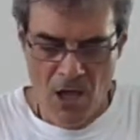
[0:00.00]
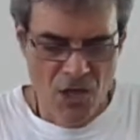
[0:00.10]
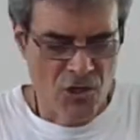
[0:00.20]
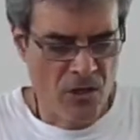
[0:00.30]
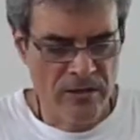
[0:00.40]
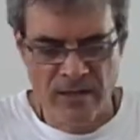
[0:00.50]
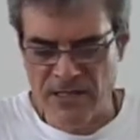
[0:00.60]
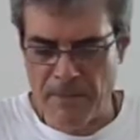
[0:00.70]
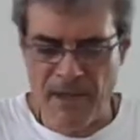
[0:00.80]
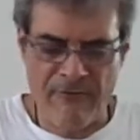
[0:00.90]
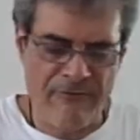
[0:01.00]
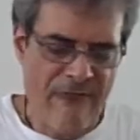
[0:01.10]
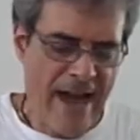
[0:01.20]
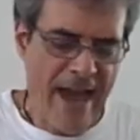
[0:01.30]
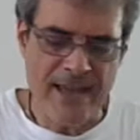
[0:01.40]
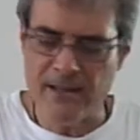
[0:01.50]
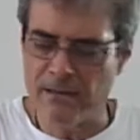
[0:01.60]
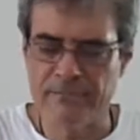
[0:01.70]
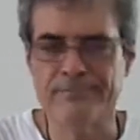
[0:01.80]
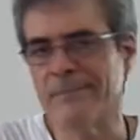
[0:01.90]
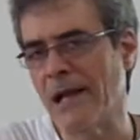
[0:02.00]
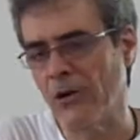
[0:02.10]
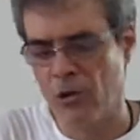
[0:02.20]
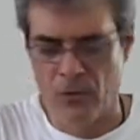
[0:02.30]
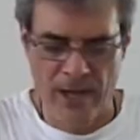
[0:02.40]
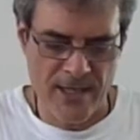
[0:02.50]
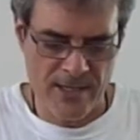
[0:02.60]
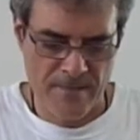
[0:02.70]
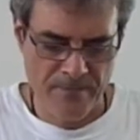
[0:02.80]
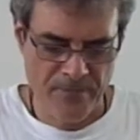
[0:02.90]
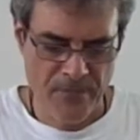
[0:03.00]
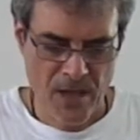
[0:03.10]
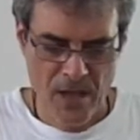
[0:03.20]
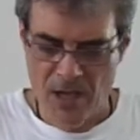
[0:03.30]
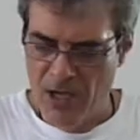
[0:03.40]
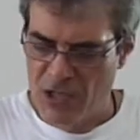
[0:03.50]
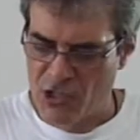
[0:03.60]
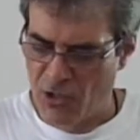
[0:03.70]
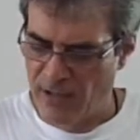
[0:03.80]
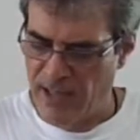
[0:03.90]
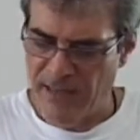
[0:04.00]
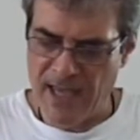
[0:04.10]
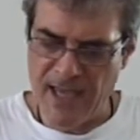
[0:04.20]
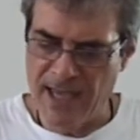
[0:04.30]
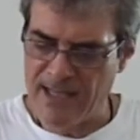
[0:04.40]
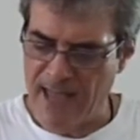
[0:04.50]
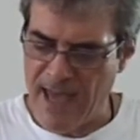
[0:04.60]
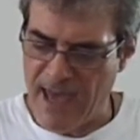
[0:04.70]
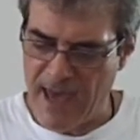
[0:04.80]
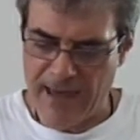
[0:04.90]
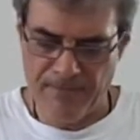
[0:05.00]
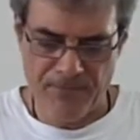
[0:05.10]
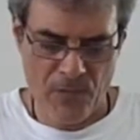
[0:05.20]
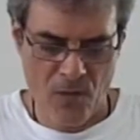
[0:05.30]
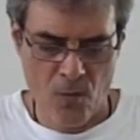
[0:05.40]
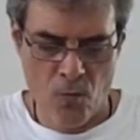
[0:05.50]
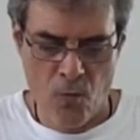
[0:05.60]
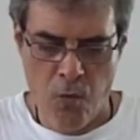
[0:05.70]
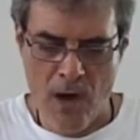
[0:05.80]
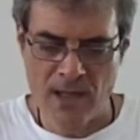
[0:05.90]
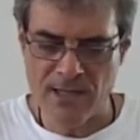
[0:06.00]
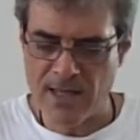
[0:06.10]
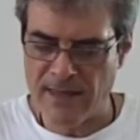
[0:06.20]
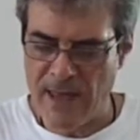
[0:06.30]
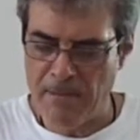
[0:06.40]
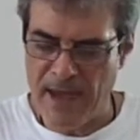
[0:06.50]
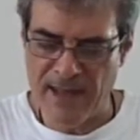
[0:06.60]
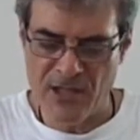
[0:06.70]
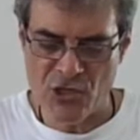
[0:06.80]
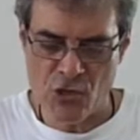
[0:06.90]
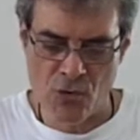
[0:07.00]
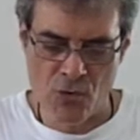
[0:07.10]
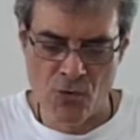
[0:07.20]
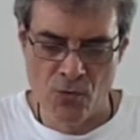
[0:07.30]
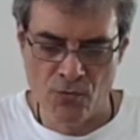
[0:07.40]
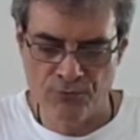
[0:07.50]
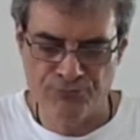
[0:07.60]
So there's a big fight, like always. So the thing is that once that they manage to